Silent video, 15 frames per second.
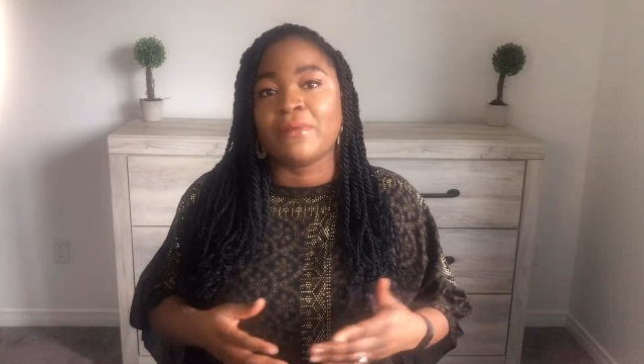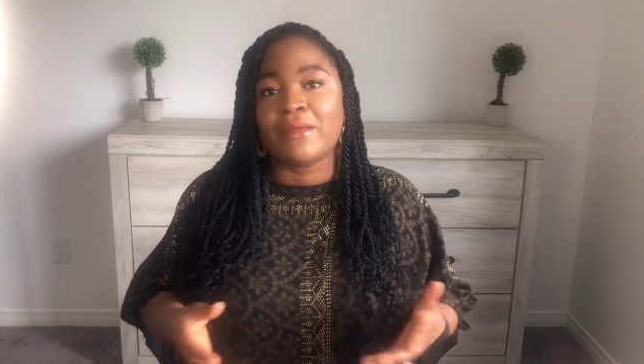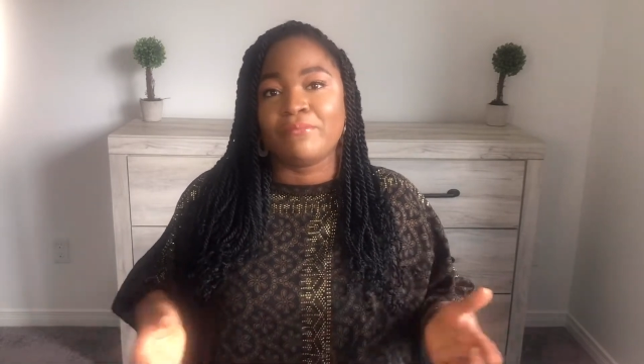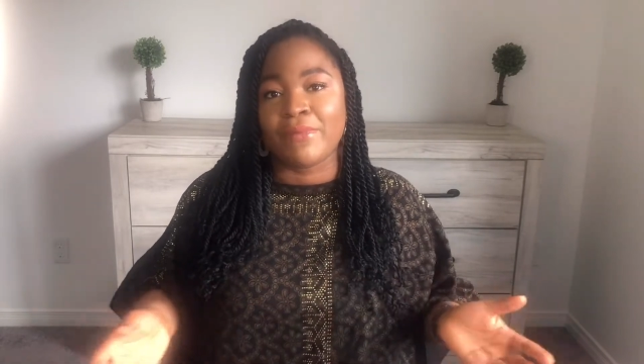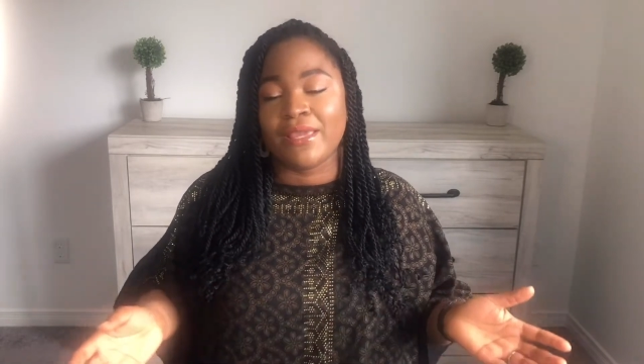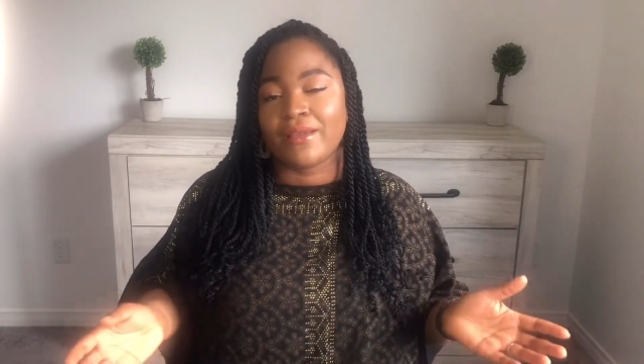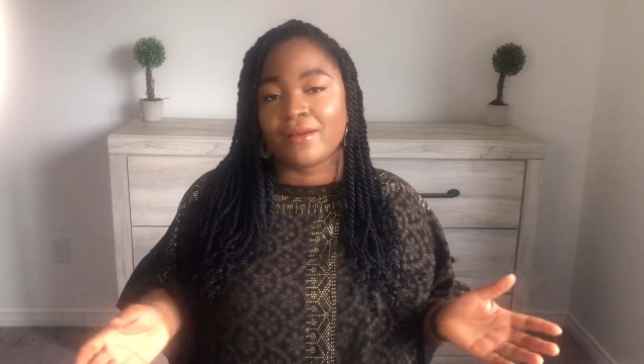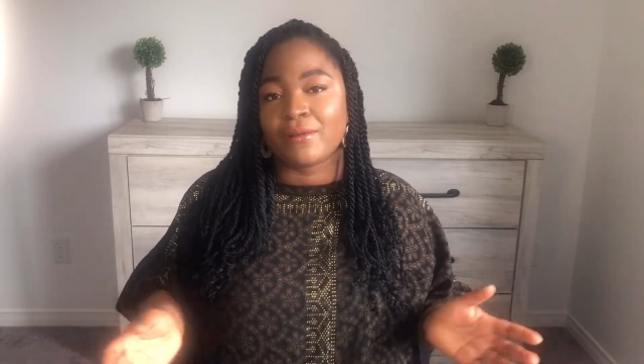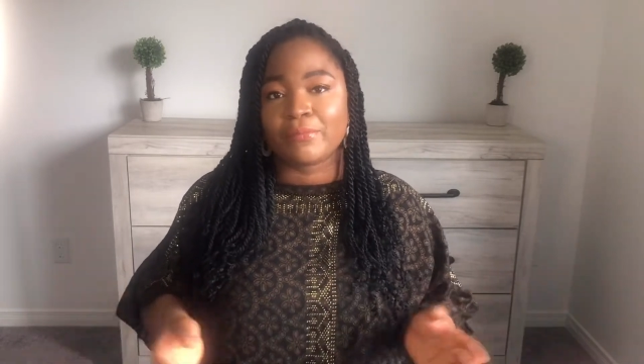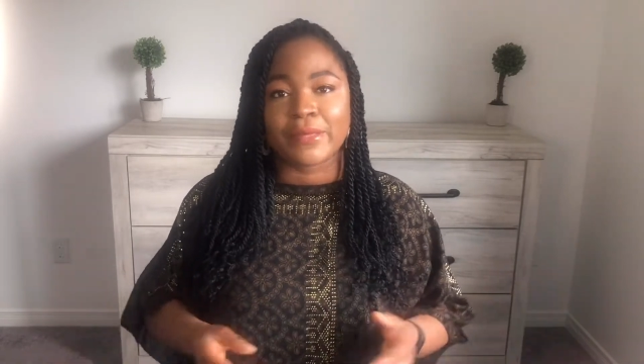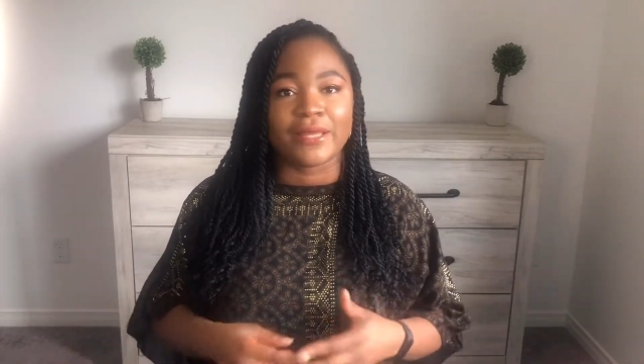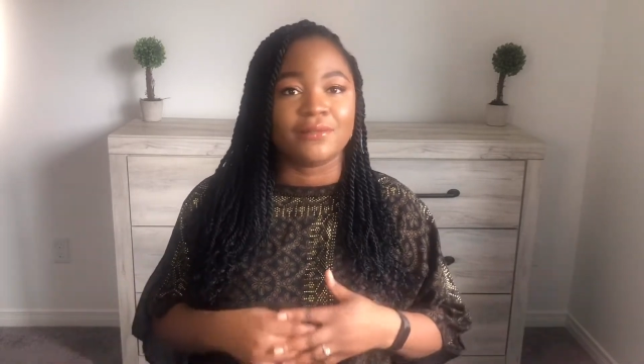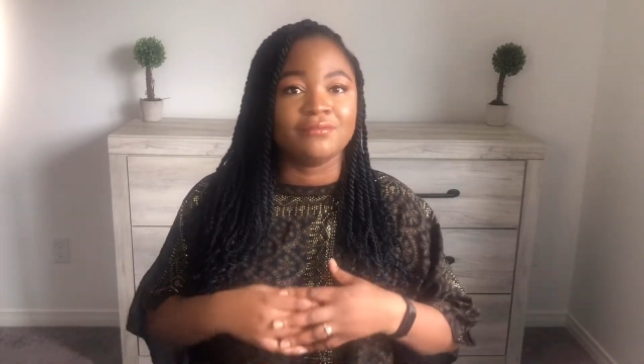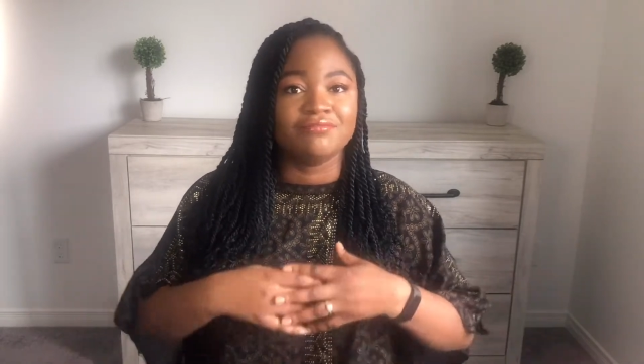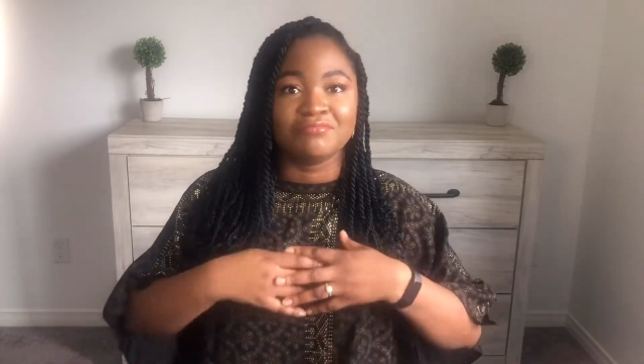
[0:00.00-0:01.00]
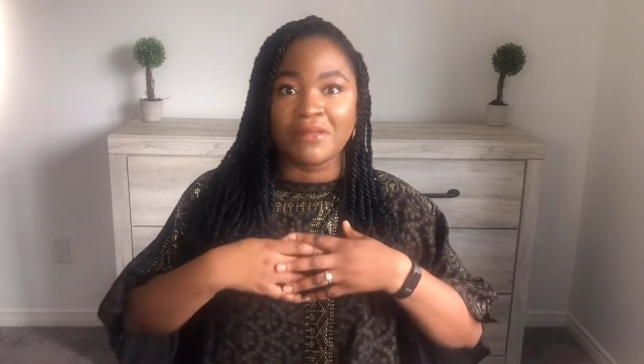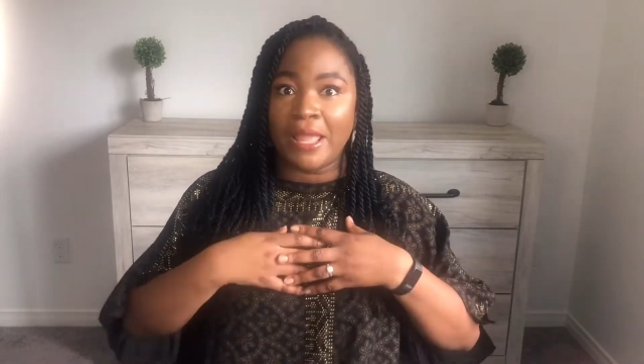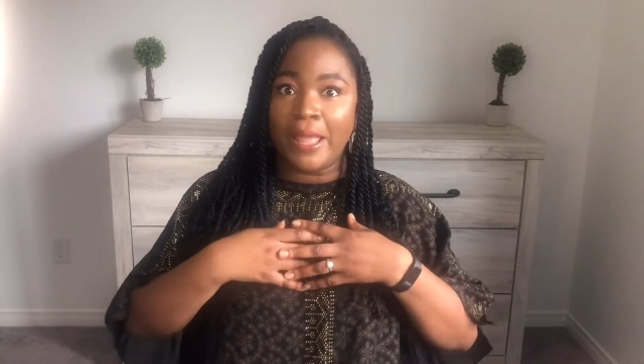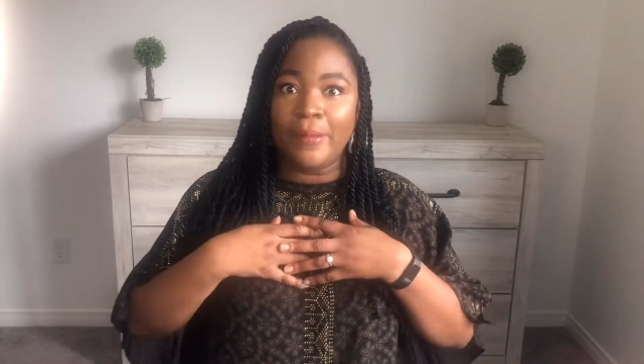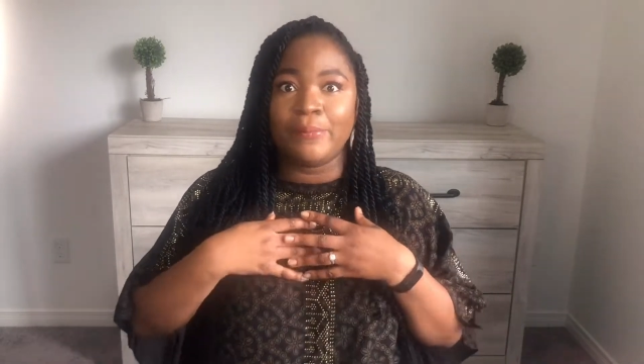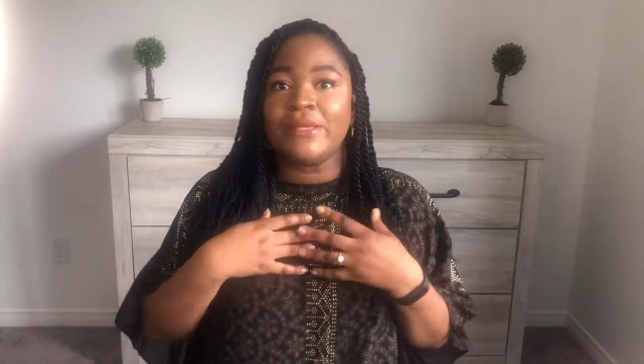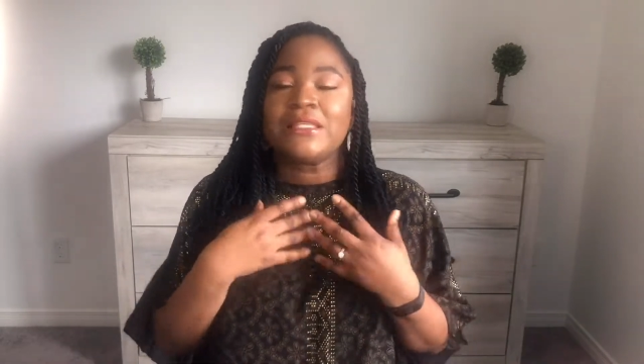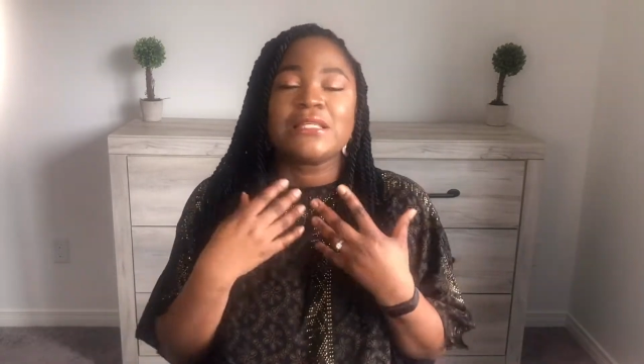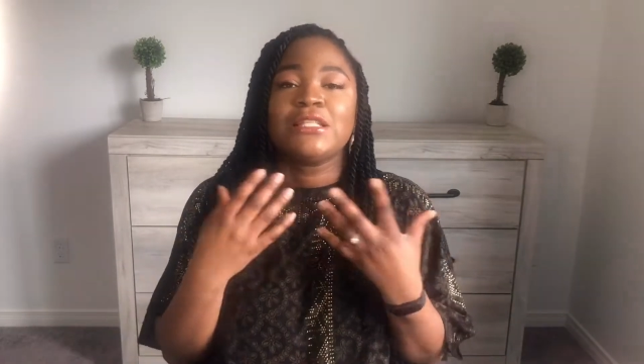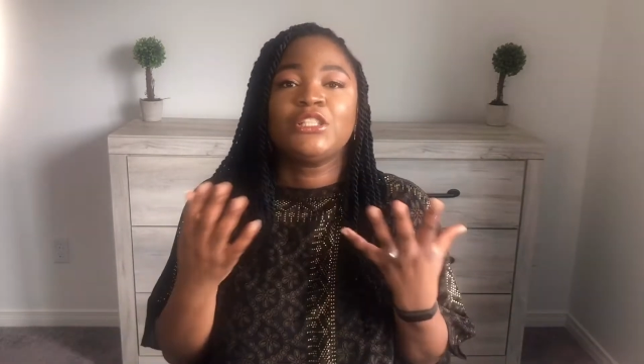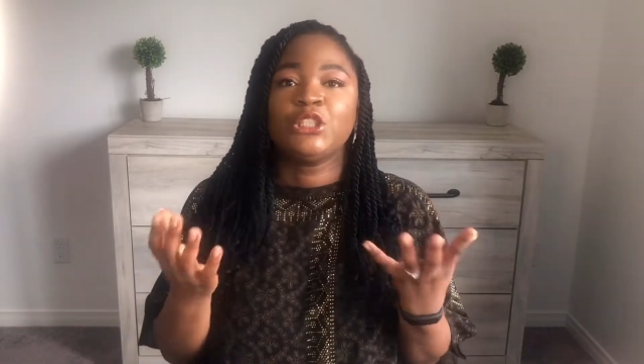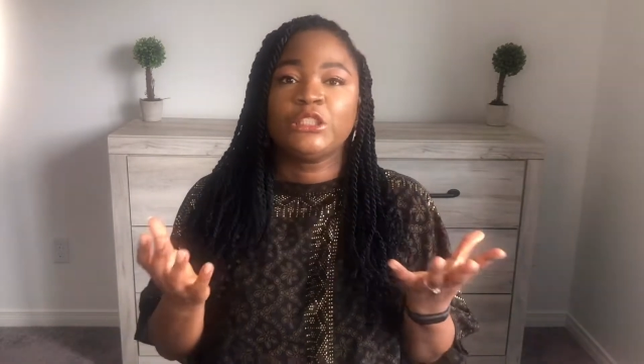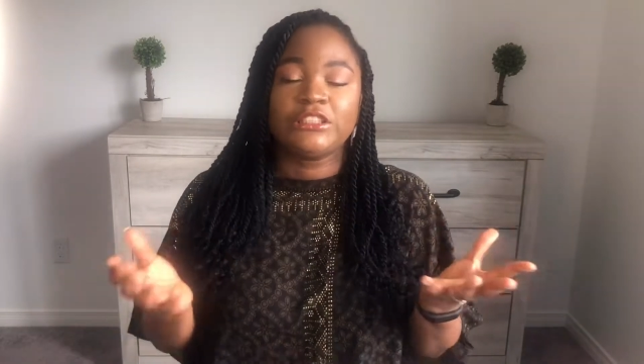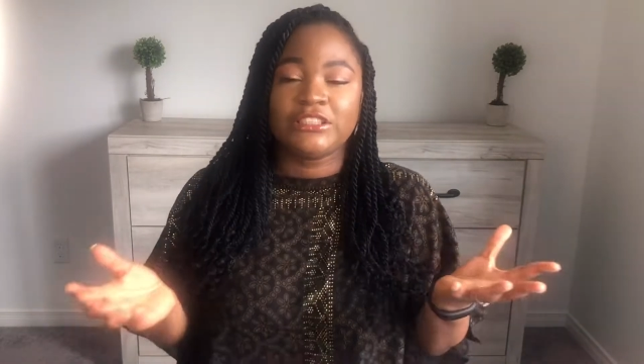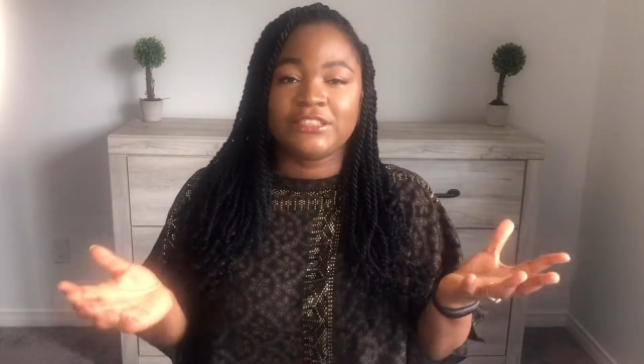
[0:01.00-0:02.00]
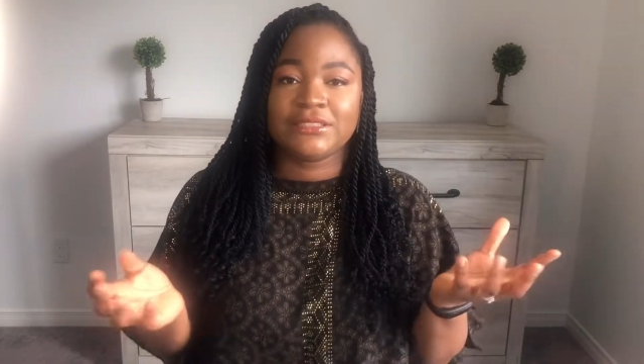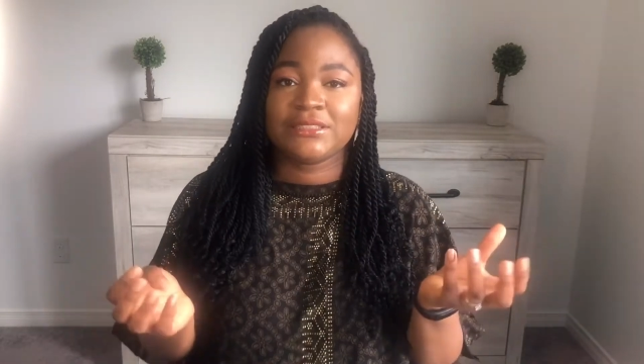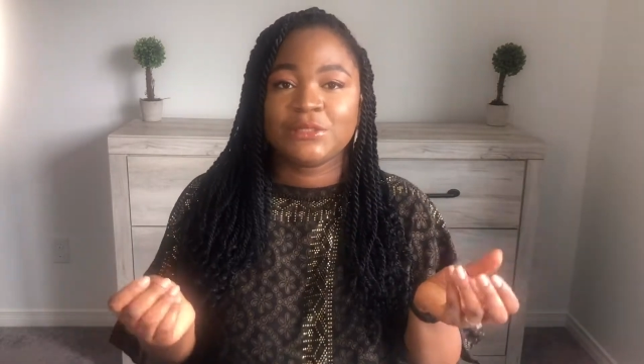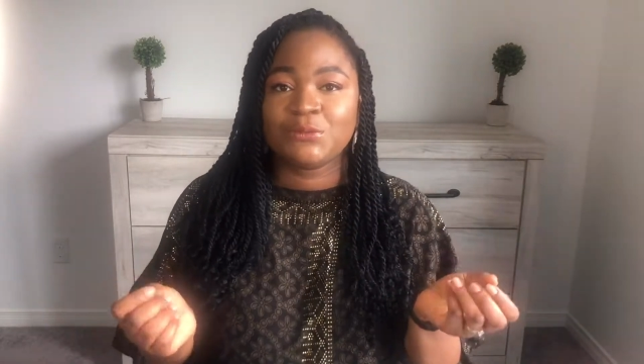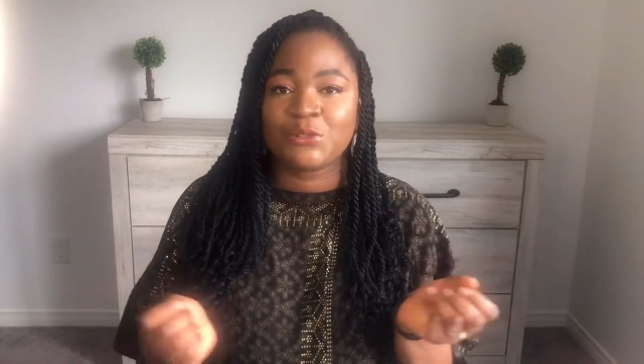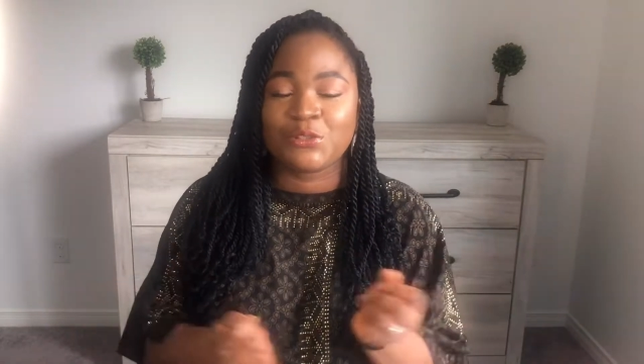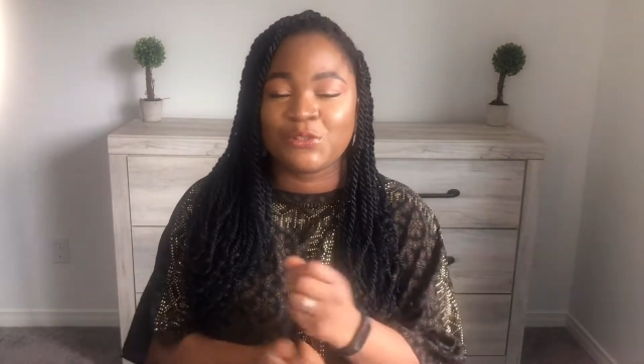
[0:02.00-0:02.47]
makeup and basically just gisting with you